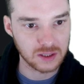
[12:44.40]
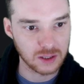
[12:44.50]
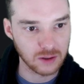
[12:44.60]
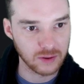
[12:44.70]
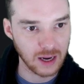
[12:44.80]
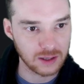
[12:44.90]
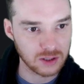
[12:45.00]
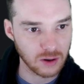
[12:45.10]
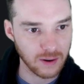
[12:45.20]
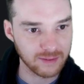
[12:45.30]
us to do. Yeah,
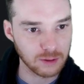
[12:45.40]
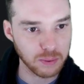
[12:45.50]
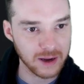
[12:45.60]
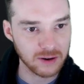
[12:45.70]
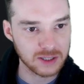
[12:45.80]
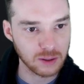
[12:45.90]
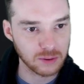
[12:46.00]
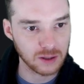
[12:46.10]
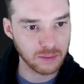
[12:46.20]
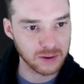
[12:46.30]
so if the player is equal
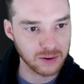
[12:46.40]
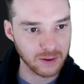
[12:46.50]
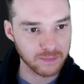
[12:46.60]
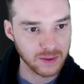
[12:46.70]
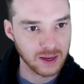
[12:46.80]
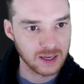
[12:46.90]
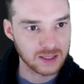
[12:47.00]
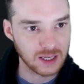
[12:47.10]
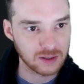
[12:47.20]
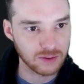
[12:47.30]
to the computer,
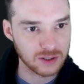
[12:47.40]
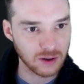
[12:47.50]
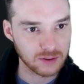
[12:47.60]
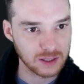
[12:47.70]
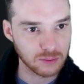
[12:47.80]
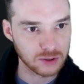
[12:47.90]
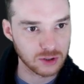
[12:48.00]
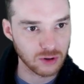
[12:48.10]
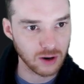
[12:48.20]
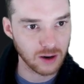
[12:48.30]
set the result equal to
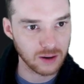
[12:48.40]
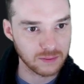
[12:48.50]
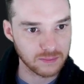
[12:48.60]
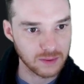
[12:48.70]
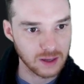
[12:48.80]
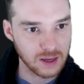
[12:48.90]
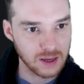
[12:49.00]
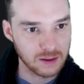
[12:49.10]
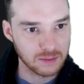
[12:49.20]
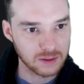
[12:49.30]
draw.
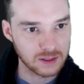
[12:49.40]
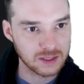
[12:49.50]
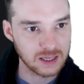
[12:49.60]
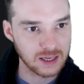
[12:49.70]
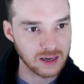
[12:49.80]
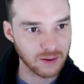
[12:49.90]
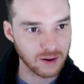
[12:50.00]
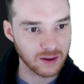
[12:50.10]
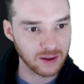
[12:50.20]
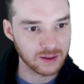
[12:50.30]
See,
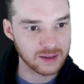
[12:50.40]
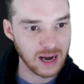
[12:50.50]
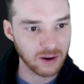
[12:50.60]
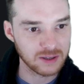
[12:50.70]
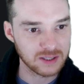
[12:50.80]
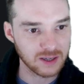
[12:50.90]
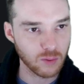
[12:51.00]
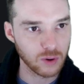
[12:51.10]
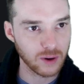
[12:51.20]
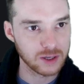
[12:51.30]
now it's like,
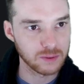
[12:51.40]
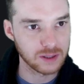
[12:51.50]
what do I do